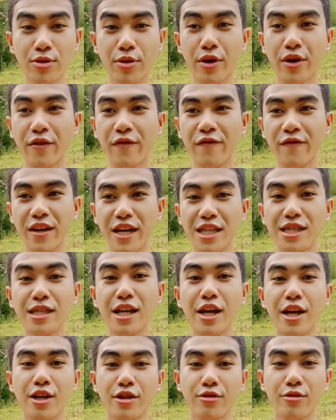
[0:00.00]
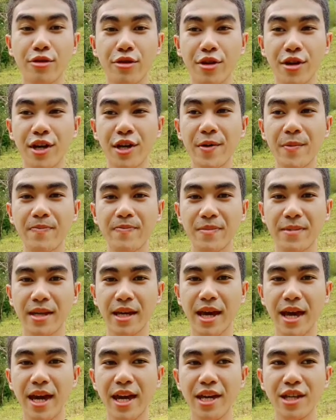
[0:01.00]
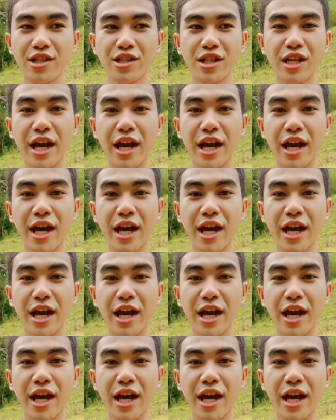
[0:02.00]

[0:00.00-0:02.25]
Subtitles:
or fit to their age.